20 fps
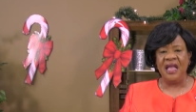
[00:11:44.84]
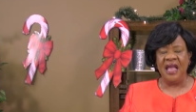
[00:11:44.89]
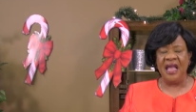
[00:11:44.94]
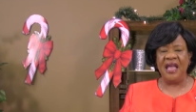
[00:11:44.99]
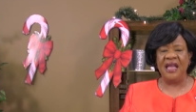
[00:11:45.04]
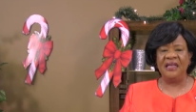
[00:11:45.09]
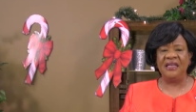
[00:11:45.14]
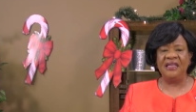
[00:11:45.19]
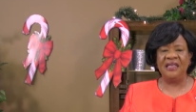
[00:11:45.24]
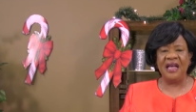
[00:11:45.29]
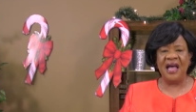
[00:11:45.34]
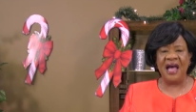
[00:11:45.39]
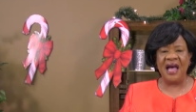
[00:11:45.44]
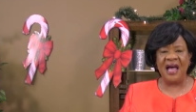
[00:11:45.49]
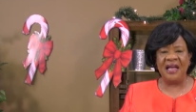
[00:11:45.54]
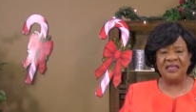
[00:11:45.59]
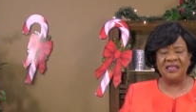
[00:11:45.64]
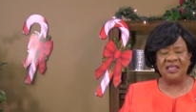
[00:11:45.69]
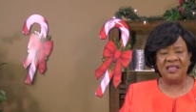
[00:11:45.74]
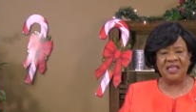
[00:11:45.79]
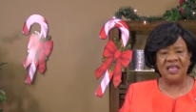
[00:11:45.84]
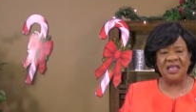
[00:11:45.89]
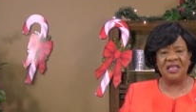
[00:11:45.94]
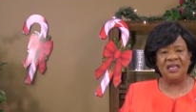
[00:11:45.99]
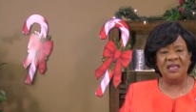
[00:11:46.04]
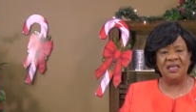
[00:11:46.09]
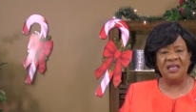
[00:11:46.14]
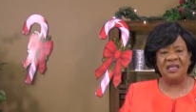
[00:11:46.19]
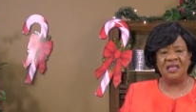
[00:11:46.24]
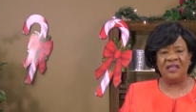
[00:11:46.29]
and God
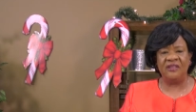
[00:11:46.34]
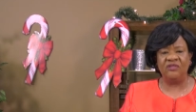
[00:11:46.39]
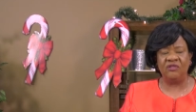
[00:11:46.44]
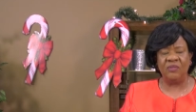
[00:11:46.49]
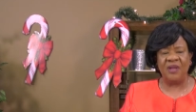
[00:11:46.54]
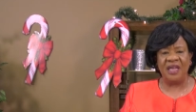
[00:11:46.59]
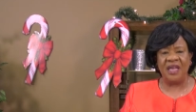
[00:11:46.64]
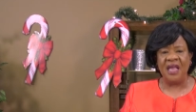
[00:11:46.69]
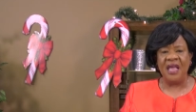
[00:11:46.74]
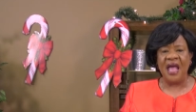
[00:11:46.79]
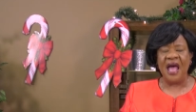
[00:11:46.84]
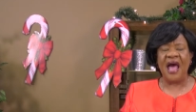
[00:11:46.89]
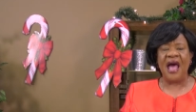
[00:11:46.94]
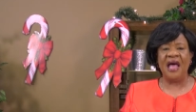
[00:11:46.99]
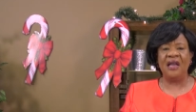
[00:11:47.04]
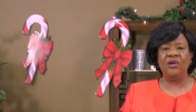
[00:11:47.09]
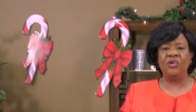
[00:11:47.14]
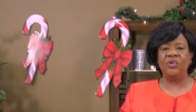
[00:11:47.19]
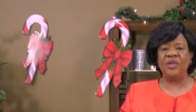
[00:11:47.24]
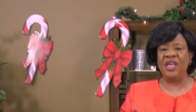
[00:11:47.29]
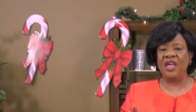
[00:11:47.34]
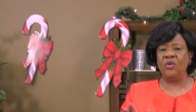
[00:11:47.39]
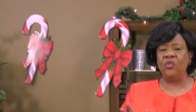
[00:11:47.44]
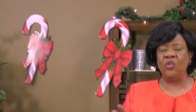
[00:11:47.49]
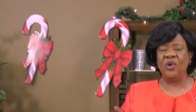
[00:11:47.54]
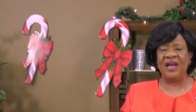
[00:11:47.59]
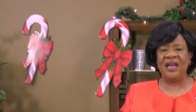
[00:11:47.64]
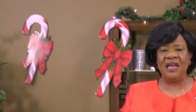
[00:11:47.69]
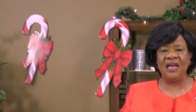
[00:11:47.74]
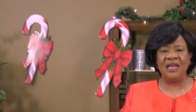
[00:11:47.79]
still loves me. I don't care
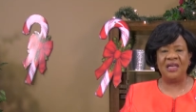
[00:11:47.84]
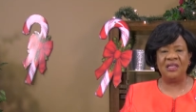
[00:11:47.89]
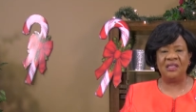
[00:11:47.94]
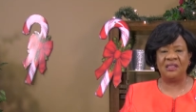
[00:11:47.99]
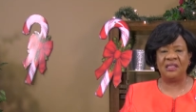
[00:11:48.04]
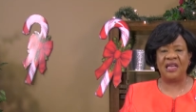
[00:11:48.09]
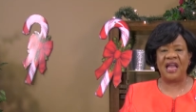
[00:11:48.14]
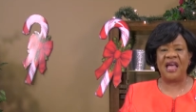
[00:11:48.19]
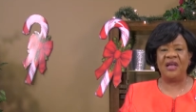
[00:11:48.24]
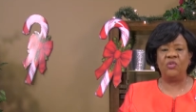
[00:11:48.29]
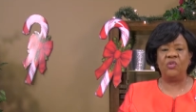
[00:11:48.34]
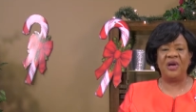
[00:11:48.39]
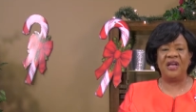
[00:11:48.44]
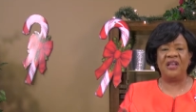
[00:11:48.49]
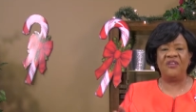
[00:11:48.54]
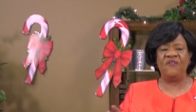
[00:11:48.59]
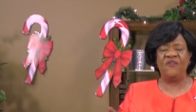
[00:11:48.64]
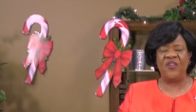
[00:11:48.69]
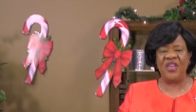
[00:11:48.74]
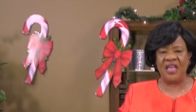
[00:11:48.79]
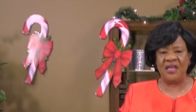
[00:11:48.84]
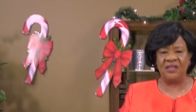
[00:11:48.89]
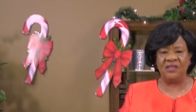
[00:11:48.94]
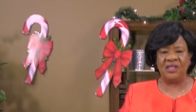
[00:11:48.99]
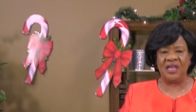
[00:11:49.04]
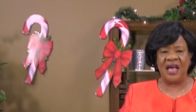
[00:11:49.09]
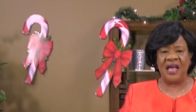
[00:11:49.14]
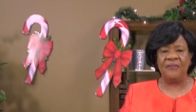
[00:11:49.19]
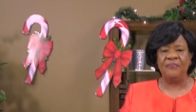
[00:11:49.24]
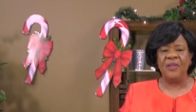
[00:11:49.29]
what it looks like, what it feels
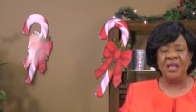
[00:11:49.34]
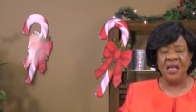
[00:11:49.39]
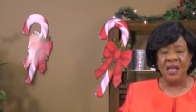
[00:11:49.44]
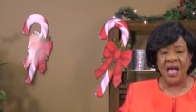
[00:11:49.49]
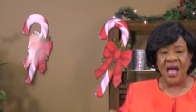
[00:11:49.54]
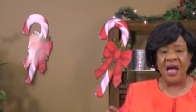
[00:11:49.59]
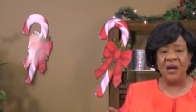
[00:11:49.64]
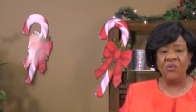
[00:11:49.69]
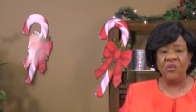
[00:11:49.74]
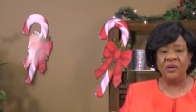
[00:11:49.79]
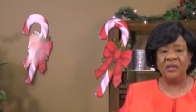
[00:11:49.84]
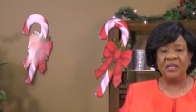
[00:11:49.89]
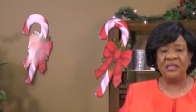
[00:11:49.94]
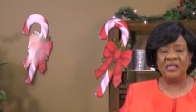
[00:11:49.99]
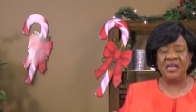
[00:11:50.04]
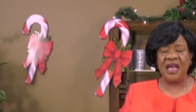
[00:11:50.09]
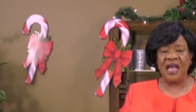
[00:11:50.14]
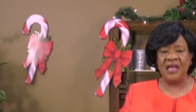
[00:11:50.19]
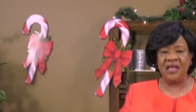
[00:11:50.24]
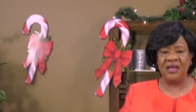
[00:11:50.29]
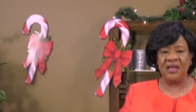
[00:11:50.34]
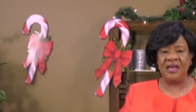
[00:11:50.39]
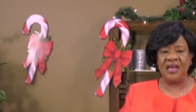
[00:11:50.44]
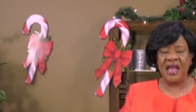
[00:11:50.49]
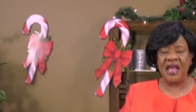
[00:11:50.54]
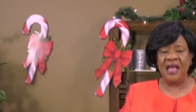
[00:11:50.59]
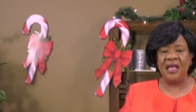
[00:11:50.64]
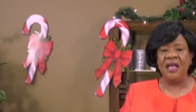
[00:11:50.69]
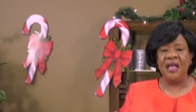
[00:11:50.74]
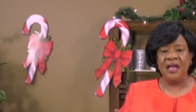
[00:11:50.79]
like. I want to tell you
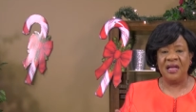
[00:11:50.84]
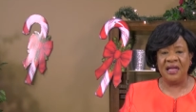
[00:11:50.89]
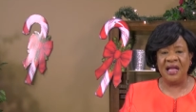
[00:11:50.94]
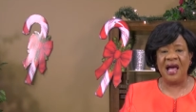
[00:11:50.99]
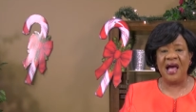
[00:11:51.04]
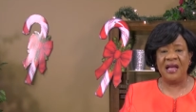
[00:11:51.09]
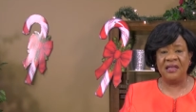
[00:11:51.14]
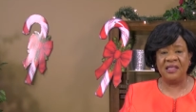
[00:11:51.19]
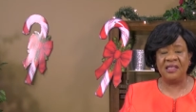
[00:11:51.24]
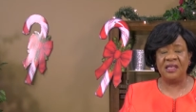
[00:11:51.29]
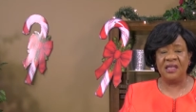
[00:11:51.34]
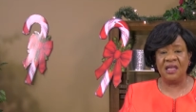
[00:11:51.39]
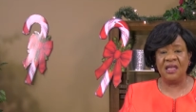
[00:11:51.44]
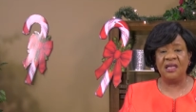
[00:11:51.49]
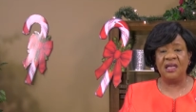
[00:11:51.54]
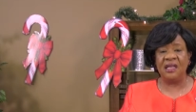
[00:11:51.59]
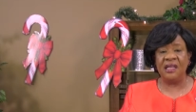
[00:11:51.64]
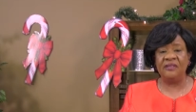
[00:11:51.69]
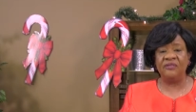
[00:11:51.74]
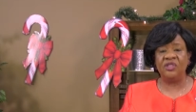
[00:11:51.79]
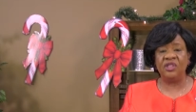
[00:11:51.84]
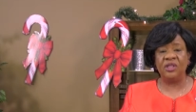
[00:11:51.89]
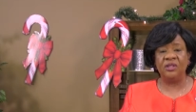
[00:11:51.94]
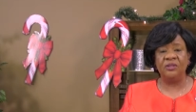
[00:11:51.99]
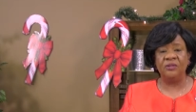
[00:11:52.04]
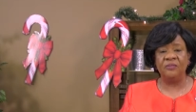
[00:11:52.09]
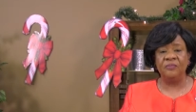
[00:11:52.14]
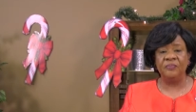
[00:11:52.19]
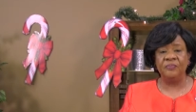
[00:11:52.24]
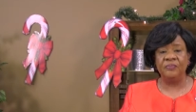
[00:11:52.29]
today, God still loves
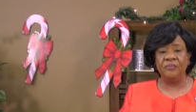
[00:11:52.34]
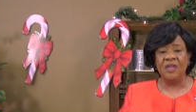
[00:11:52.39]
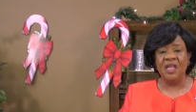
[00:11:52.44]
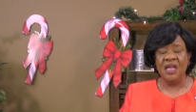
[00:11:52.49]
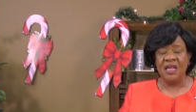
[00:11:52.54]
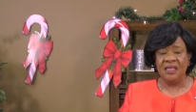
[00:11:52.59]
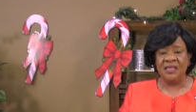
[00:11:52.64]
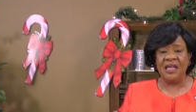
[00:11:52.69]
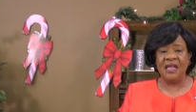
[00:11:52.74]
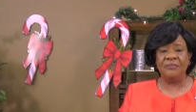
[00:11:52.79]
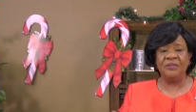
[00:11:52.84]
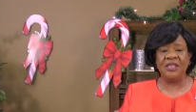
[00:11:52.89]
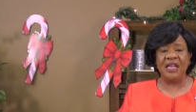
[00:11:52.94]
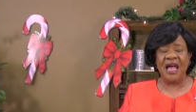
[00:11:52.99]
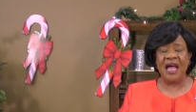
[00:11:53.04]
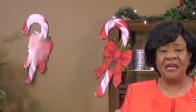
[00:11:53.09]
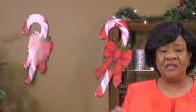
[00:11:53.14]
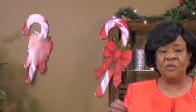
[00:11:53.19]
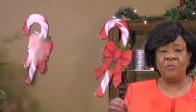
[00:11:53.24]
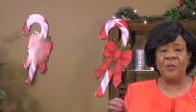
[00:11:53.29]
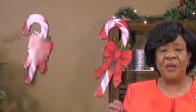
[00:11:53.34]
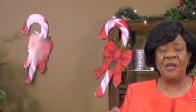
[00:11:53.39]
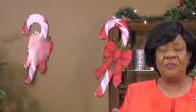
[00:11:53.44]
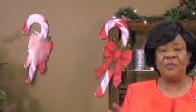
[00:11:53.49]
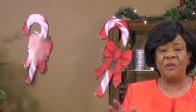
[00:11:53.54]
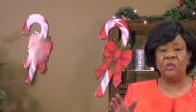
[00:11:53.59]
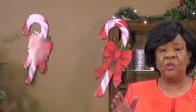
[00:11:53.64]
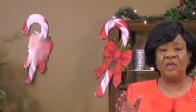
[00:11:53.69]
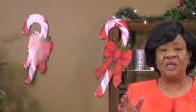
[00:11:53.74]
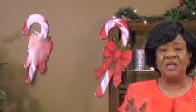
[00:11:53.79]
you. Sometimes
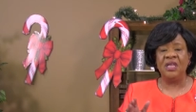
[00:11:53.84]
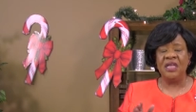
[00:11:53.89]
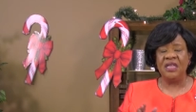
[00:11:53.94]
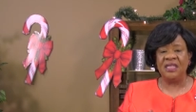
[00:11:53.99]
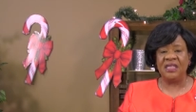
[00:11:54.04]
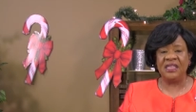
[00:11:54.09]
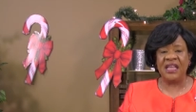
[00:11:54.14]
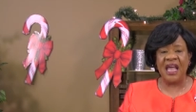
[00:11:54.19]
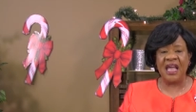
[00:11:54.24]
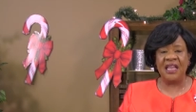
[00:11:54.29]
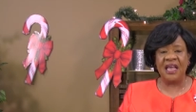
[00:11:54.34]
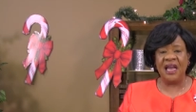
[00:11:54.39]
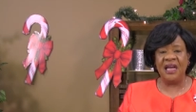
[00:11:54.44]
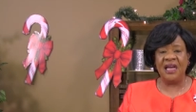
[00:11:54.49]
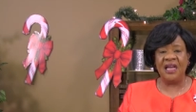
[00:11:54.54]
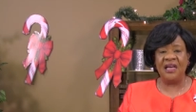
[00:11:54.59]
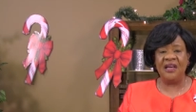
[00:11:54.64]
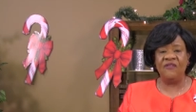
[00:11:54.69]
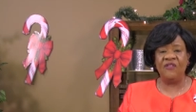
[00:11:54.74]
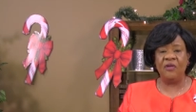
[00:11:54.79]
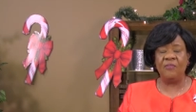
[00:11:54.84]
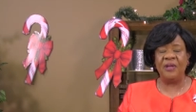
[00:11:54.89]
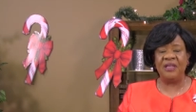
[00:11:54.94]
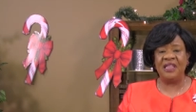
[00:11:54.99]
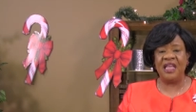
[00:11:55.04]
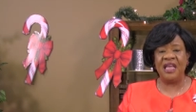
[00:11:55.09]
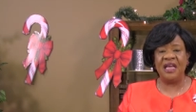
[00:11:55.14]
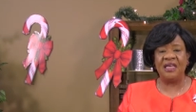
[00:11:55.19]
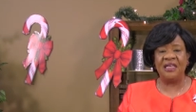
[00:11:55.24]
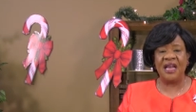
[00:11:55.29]
people will say they love you, but
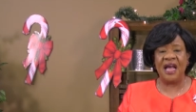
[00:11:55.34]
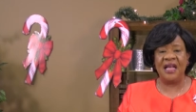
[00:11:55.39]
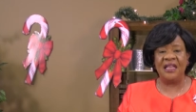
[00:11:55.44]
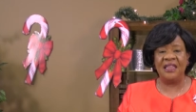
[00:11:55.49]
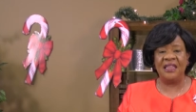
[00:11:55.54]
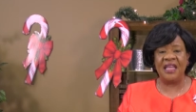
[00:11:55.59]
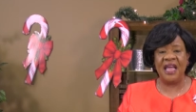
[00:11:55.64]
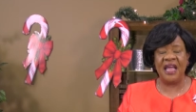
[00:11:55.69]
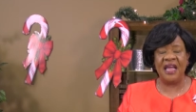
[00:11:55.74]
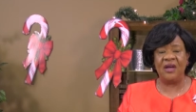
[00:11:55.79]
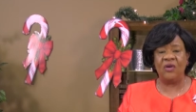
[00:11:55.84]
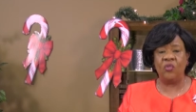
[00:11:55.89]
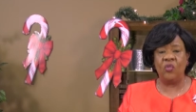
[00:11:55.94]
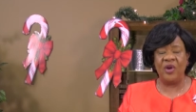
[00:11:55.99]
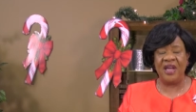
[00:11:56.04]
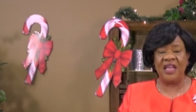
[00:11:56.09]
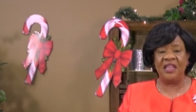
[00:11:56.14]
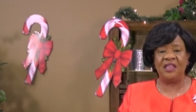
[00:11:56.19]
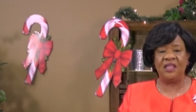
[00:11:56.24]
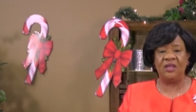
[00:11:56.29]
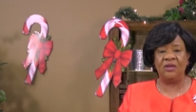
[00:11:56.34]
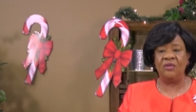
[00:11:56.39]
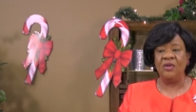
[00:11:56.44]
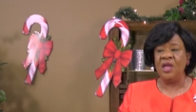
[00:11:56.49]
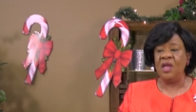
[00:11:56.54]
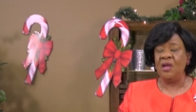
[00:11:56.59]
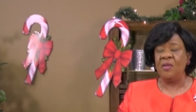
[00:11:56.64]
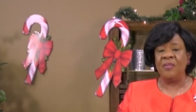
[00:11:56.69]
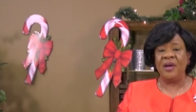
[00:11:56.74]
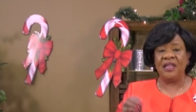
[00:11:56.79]
they are not there with you.
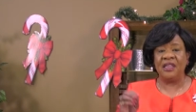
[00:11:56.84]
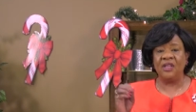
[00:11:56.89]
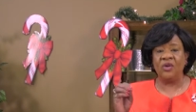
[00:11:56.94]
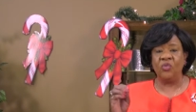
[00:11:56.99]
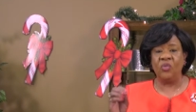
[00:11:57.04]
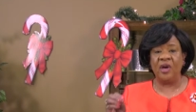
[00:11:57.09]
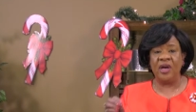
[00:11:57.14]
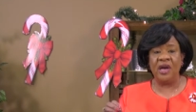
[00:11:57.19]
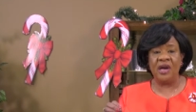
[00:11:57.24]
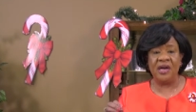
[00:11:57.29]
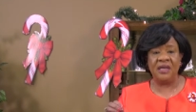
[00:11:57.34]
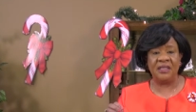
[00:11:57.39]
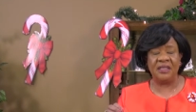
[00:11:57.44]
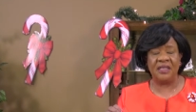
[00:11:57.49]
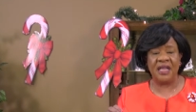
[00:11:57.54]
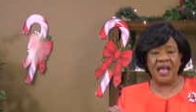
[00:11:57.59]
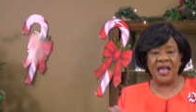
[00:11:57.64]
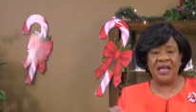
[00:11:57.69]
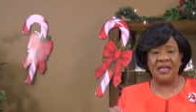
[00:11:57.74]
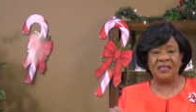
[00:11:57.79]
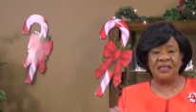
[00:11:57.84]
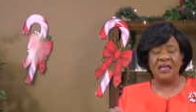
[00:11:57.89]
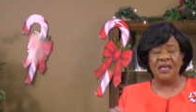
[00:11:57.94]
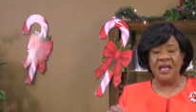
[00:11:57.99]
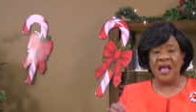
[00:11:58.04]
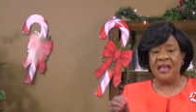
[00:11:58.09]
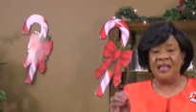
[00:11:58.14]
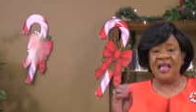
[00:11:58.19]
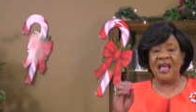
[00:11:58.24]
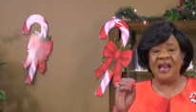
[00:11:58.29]
But the word says
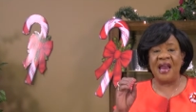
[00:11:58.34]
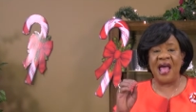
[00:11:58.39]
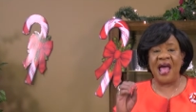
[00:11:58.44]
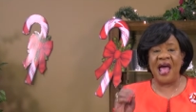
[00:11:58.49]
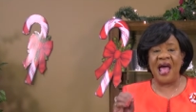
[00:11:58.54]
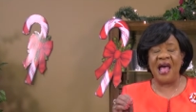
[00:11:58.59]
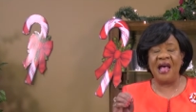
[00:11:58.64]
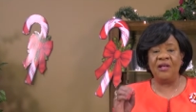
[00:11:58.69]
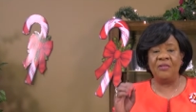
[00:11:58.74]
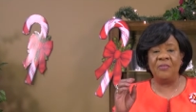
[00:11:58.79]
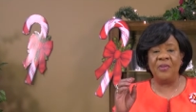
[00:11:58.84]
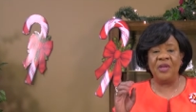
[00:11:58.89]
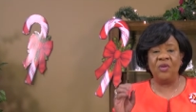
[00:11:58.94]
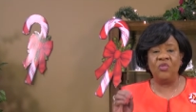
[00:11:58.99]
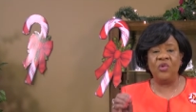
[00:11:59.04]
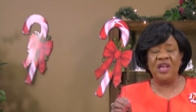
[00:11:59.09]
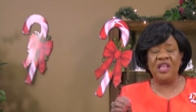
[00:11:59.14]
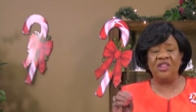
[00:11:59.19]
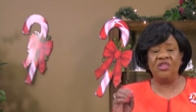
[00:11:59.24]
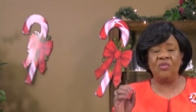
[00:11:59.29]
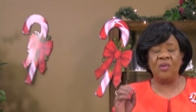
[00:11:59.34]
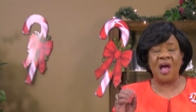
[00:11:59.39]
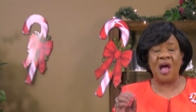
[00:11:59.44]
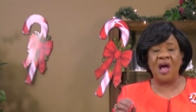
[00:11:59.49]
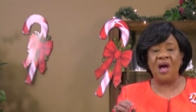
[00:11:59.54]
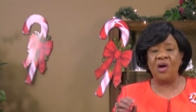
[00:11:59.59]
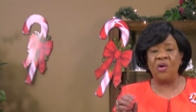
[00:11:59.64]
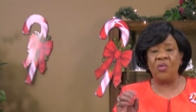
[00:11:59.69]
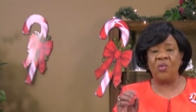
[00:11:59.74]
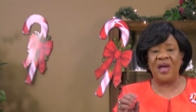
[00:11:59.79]
that I'll be with you
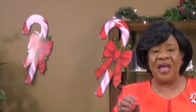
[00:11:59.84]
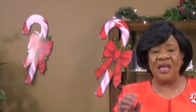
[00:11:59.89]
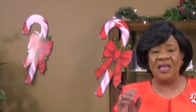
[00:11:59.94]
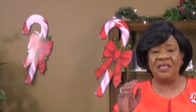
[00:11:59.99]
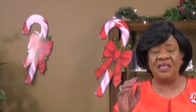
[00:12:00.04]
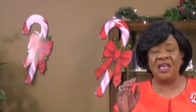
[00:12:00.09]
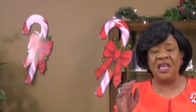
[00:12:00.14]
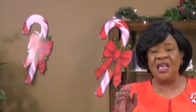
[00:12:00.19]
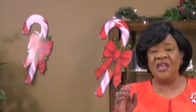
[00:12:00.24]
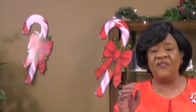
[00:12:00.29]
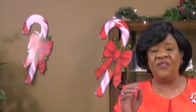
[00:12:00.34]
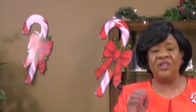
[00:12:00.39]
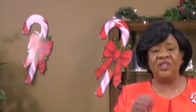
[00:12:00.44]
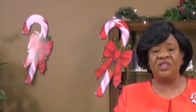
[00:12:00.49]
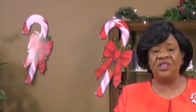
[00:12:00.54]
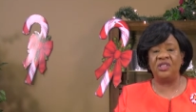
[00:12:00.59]
always, even